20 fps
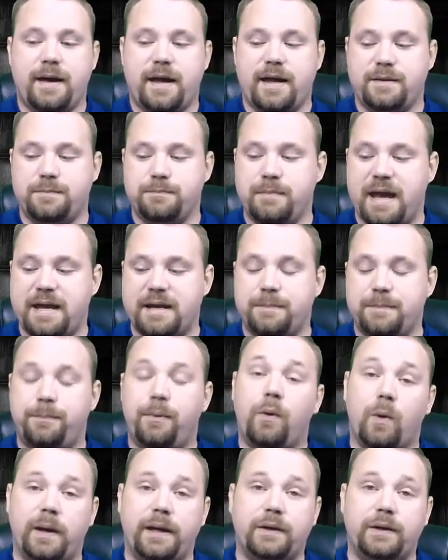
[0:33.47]
made a
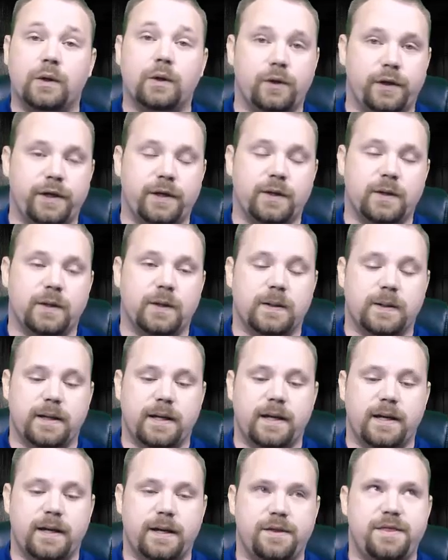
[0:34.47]
point
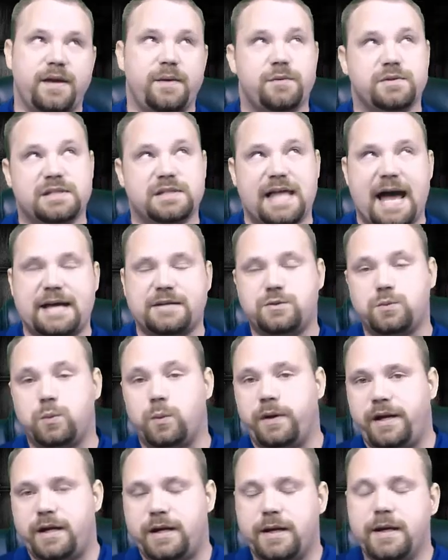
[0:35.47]
earlier, I think it was last
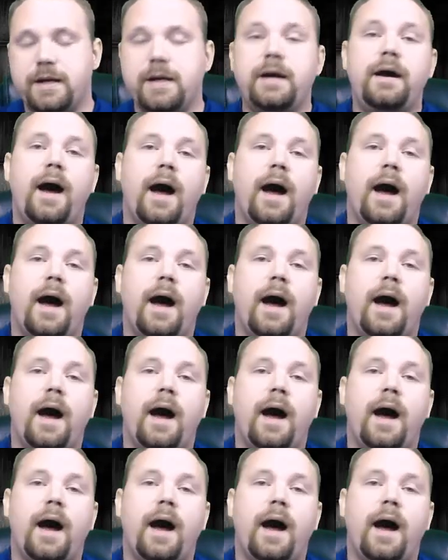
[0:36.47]
week,